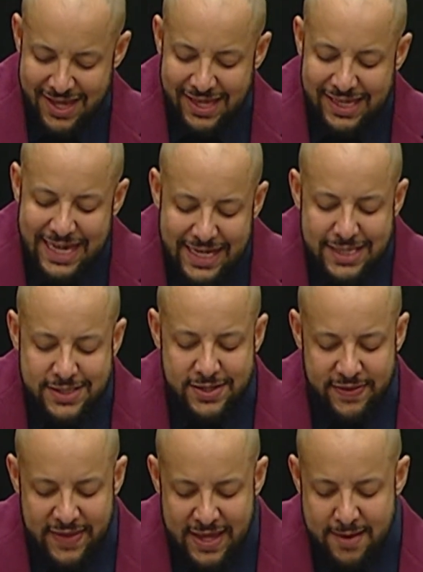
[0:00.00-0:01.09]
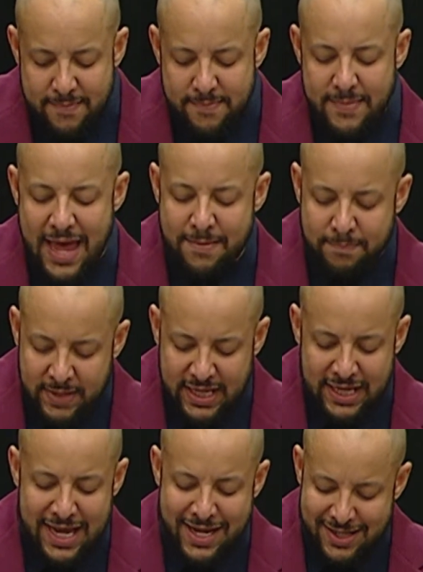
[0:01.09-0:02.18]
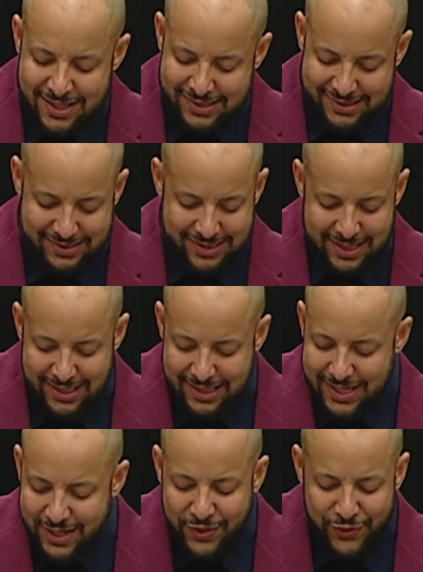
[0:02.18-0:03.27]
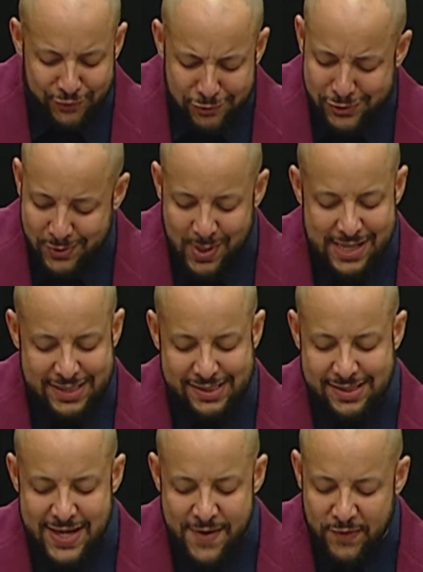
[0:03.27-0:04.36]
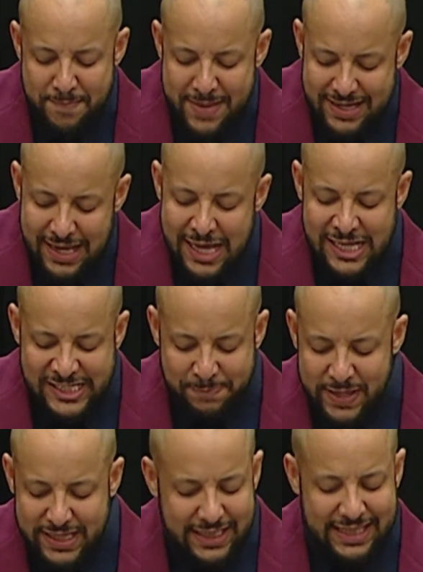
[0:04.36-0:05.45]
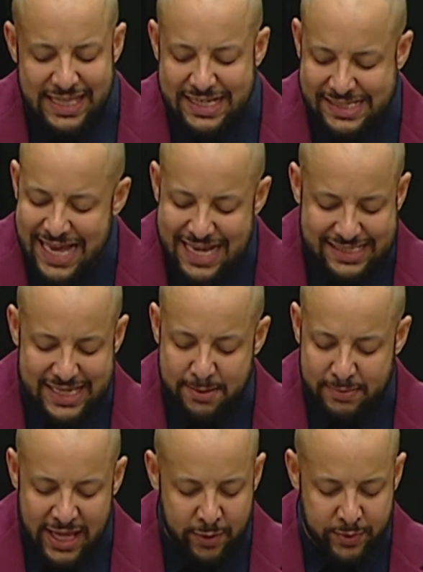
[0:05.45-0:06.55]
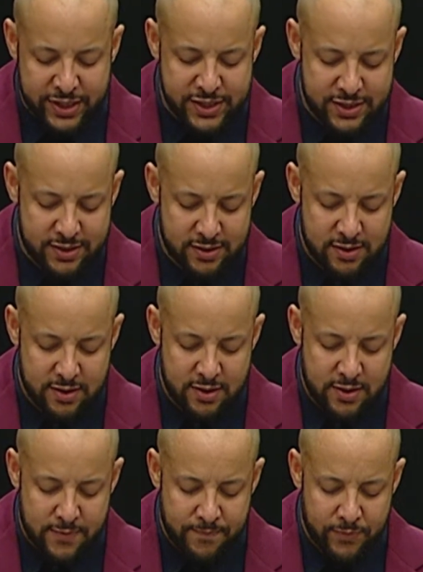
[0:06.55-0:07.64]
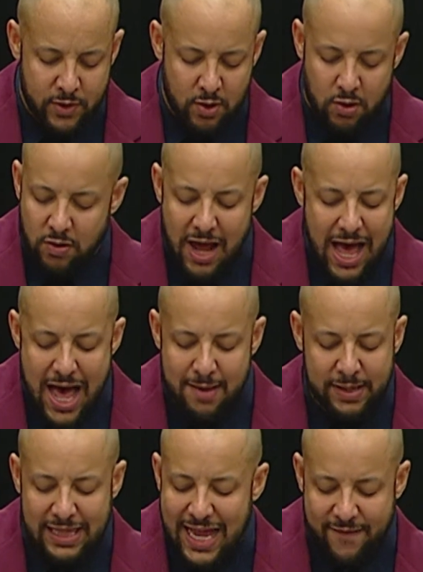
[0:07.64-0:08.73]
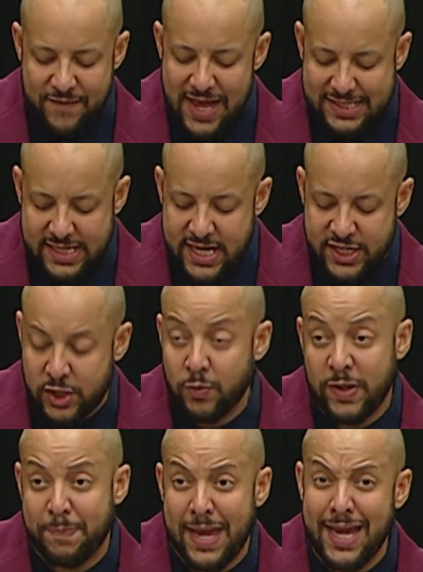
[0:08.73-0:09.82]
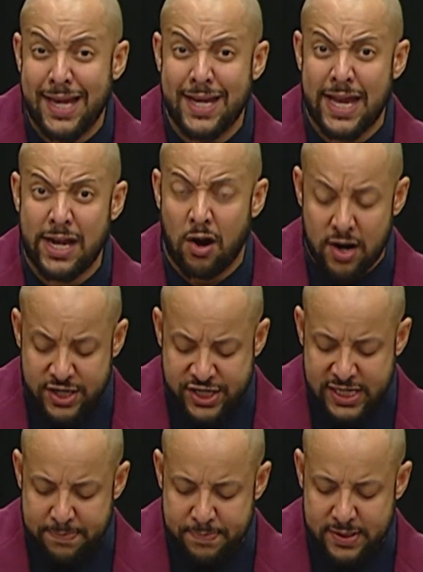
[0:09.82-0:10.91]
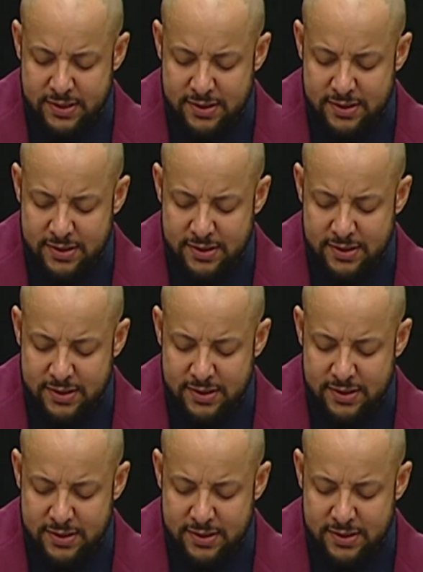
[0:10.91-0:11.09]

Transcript: Getting to them and me and us and getting through to us never meant speaking the exact same language or a hobby-like fascination with pain and hardship.